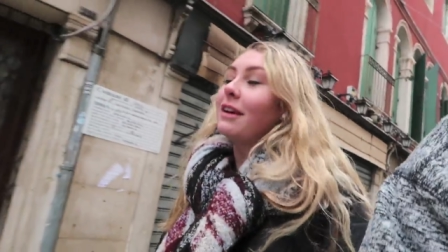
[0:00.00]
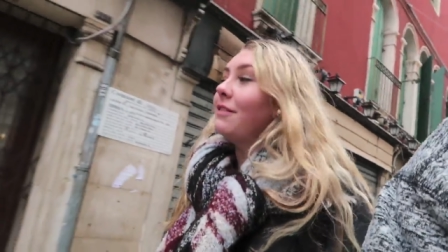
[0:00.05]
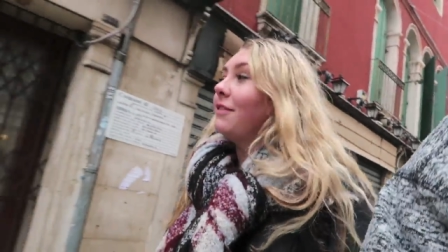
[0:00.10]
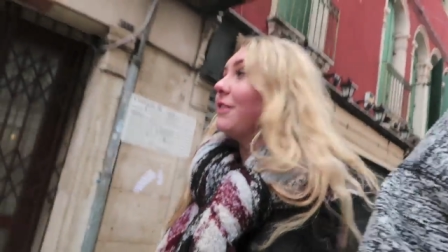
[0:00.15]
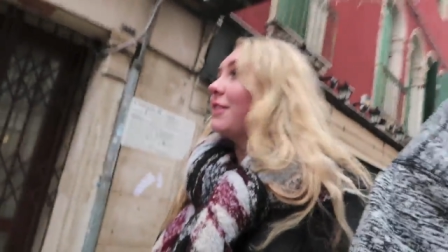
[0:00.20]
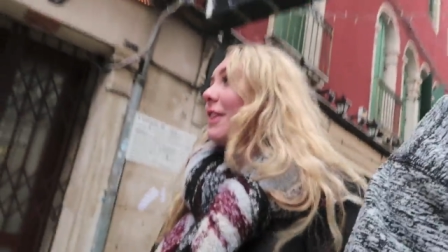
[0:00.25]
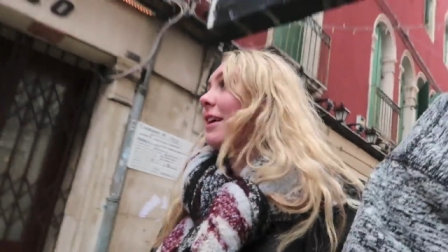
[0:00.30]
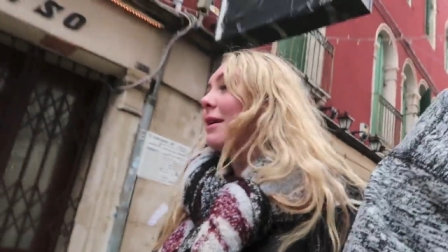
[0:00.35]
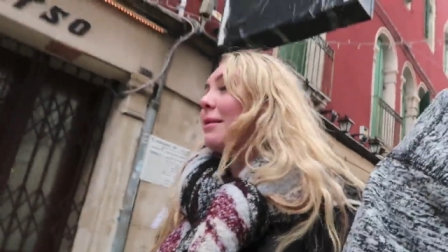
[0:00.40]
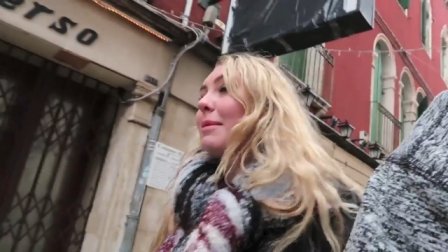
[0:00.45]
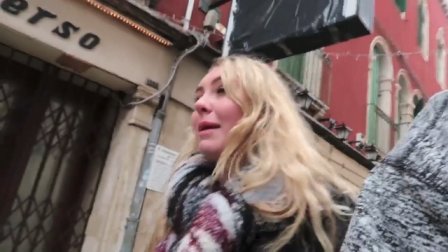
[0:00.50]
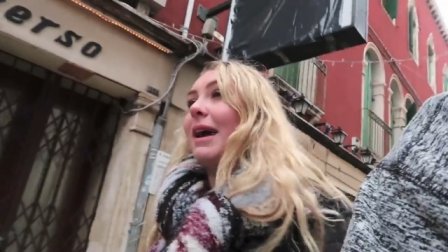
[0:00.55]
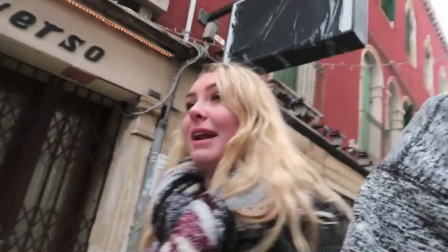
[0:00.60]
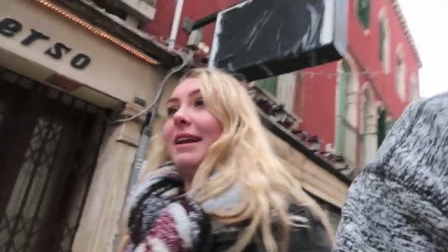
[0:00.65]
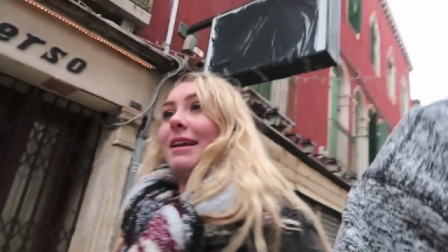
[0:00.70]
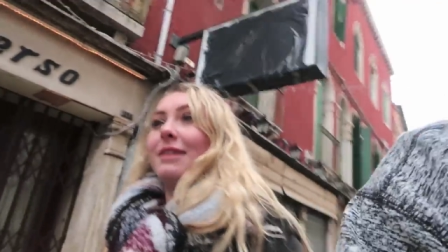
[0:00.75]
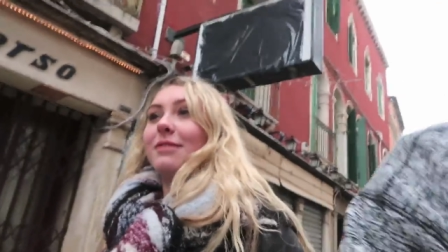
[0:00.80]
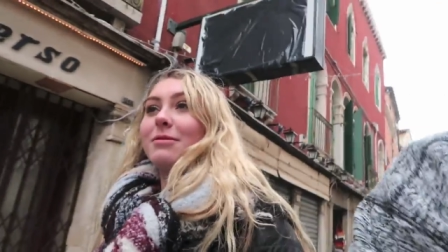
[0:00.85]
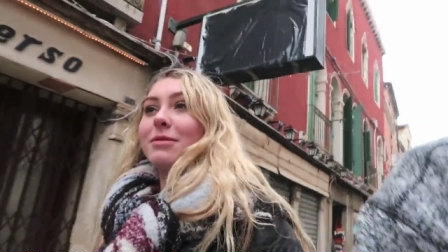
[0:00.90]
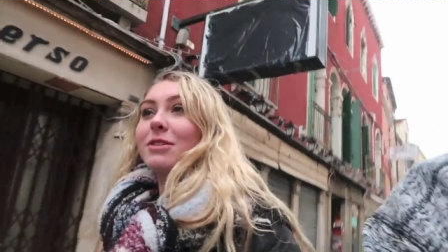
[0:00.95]
if you think about
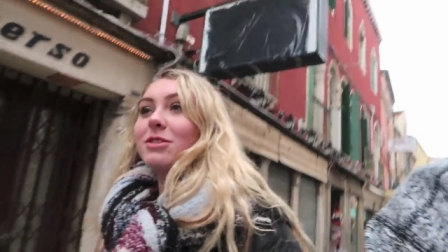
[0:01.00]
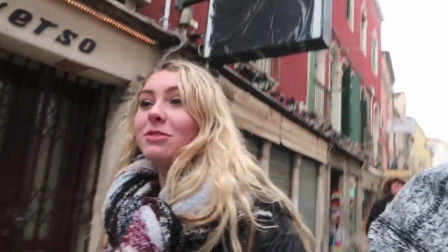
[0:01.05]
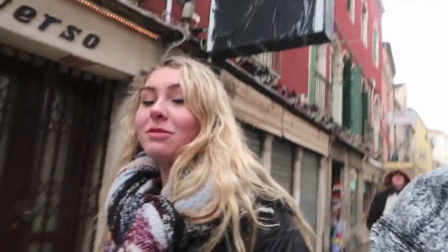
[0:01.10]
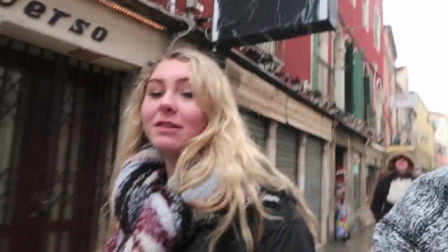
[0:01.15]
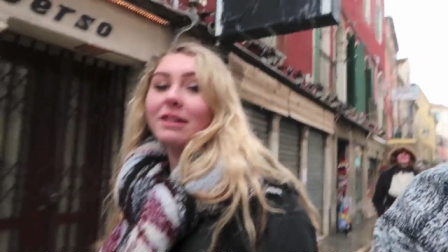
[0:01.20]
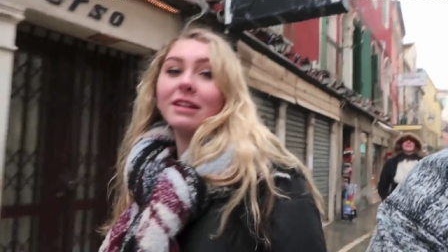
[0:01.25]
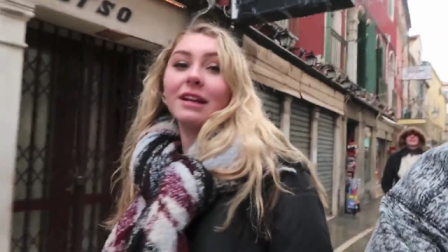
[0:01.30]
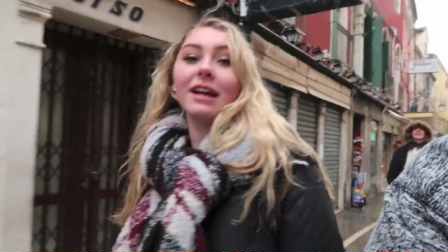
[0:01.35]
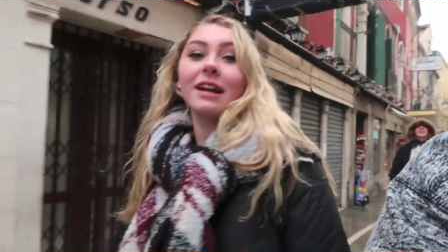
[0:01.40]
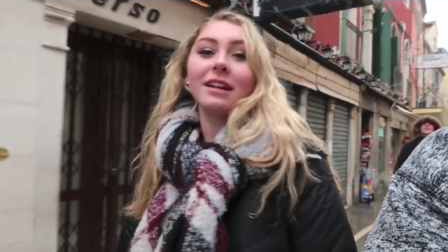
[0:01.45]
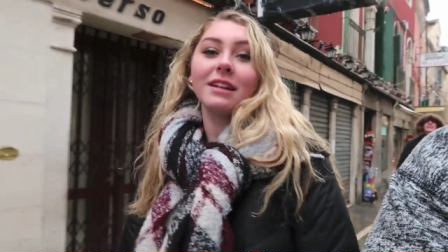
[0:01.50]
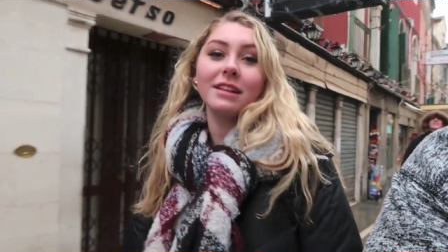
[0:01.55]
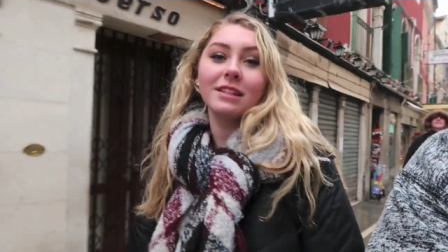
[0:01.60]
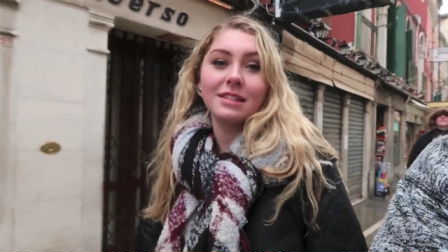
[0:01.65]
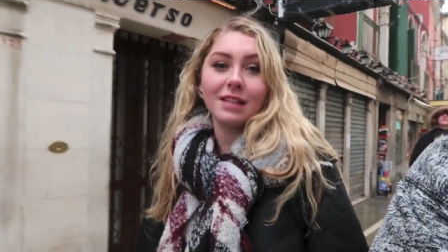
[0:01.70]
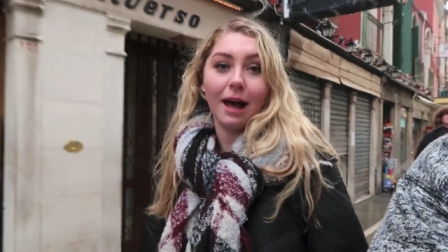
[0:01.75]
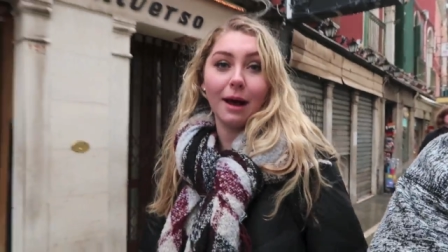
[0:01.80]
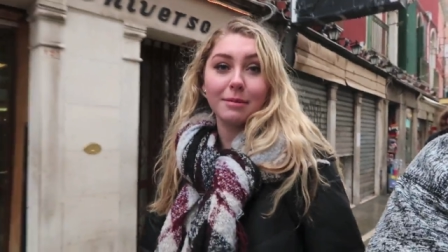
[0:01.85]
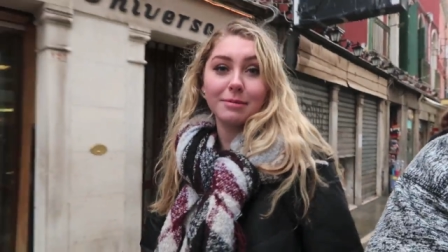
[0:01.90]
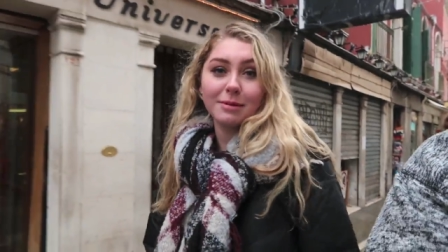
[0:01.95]
it, we're doing Italy
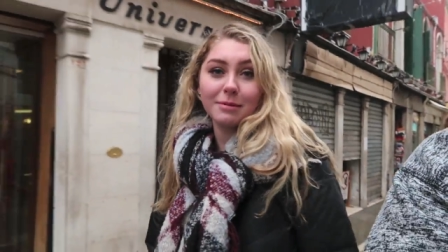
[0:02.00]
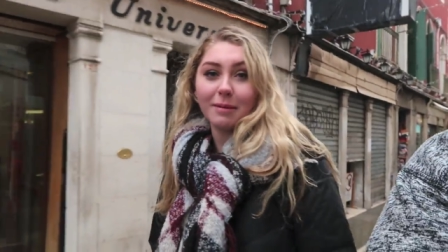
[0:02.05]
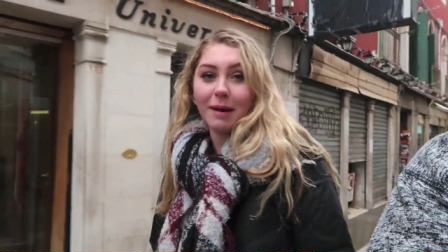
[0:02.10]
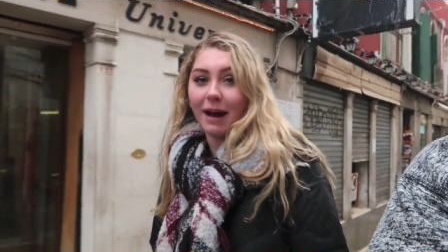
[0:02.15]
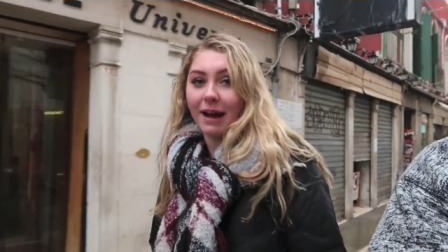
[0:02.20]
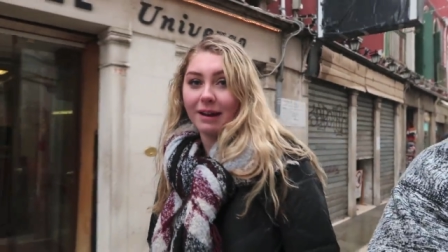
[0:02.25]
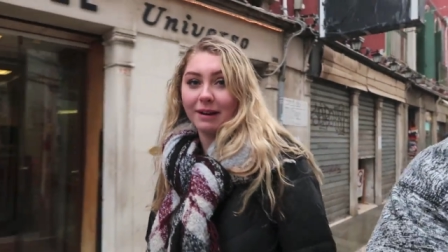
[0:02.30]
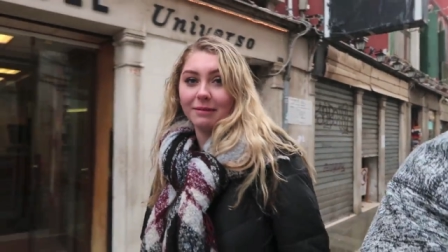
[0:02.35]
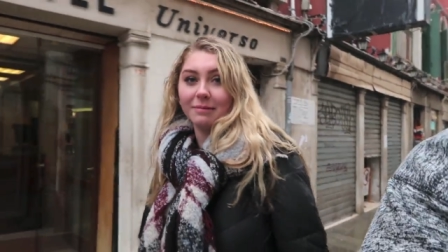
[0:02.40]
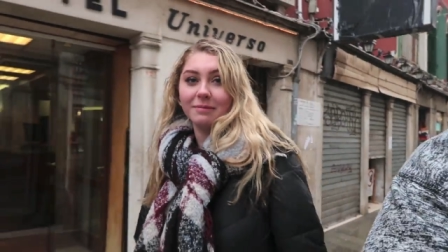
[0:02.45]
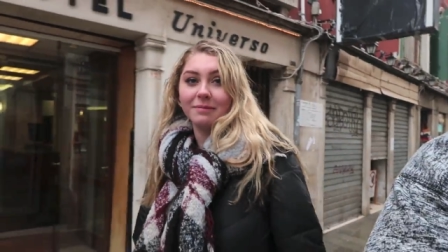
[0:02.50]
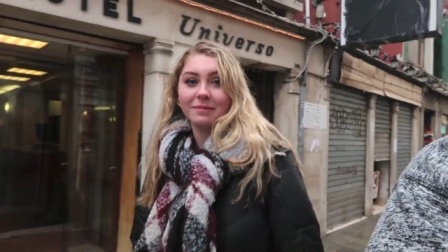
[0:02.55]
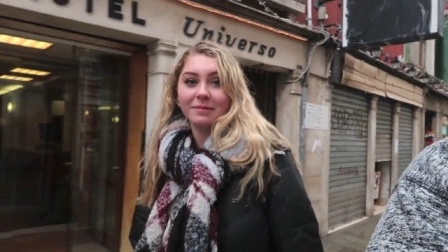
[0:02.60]
top to bottom.